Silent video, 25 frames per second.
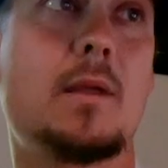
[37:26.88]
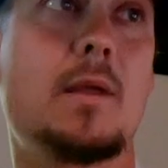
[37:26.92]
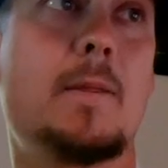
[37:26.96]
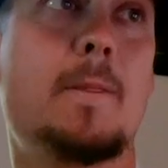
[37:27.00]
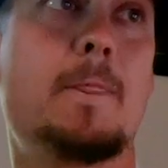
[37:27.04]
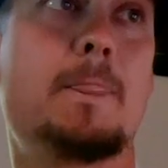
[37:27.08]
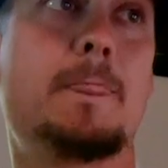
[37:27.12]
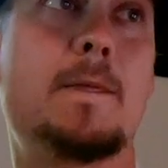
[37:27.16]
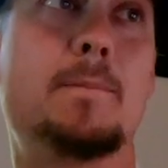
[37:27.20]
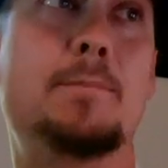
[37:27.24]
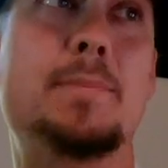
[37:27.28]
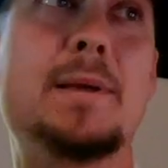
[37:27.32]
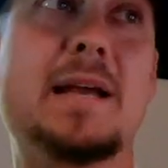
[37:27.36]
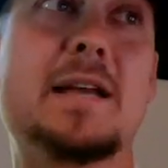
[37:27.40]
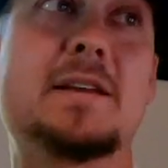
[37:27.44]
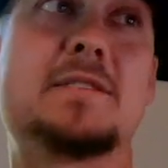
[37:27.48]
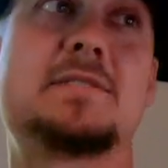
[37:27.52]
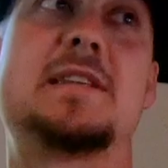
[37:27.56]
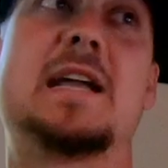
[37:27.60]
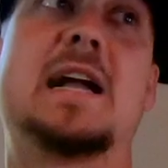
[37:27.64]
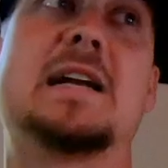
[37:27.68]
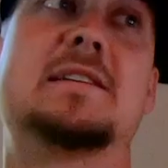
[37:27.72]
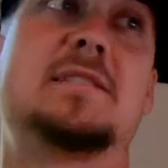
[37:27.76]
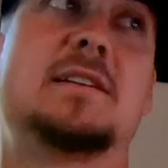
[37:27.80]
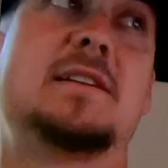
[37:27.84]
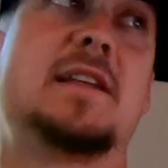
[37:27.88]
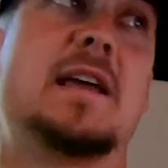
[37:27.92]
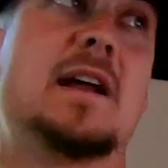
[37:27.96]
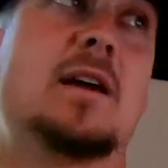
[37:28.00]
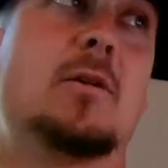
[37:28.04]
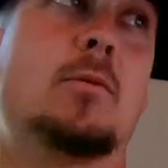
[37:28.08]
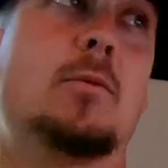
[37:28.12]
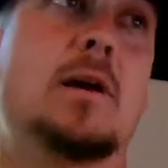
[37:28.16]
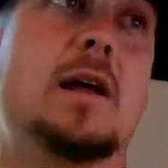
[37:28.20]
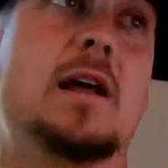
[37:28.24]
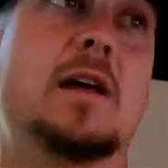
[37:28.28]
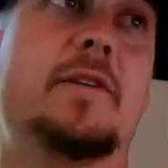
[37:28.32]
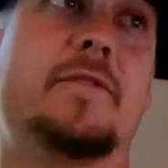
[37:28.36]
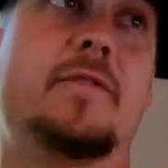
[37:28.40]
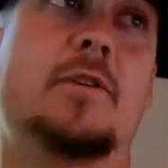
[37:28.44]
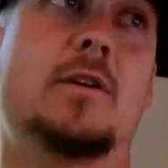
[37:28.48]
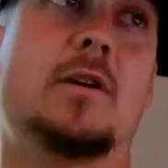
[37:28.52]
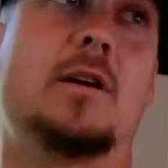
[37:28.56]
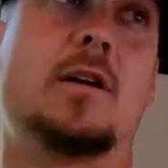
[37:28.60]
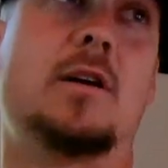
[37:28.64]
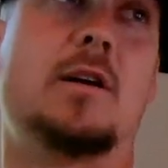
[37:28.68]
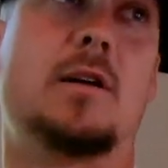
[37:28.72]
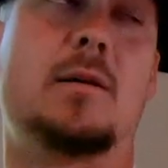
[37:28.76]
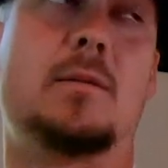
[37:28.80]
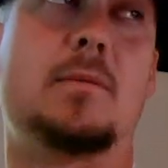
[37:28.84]
The biggest things to take away
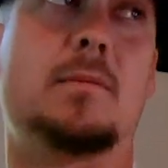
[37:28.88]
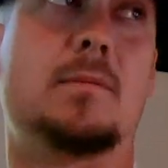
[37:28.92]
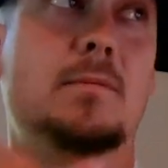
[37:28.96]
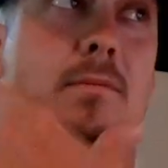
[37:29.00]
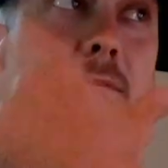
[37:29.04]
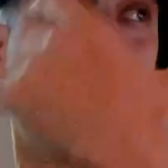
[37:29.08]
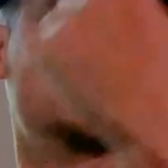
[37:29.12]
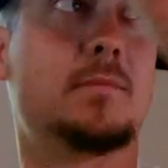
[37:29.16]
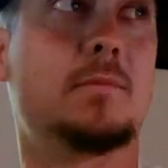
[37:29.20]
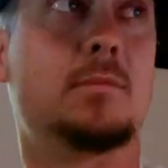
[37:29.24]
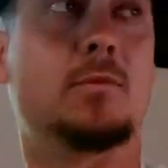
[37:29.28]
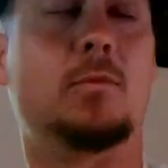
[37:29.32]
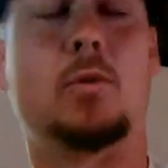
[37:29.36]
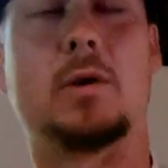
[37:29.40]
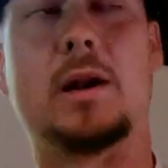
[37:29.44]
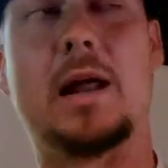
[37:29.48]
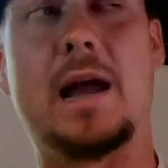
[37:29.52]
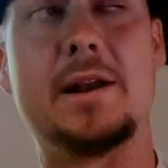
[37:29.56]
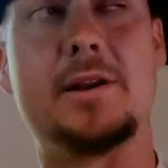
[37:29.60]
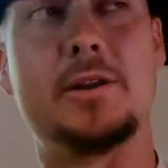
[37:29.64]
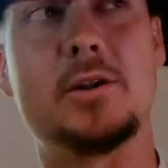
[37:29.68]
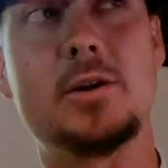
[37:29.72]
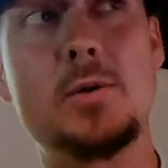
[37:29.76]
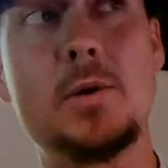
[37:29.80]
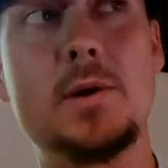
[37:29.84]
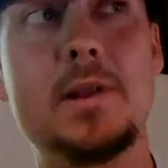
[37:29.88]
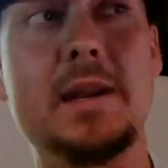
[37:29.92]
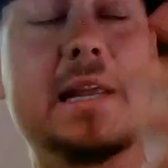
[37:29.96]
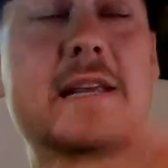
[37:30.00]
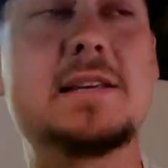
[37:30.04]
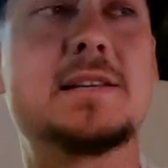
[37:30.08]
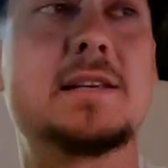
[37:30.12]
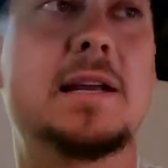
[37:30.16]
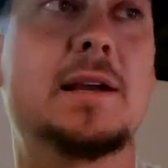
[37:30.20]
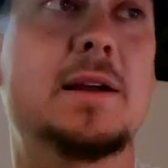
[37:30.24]
from what I do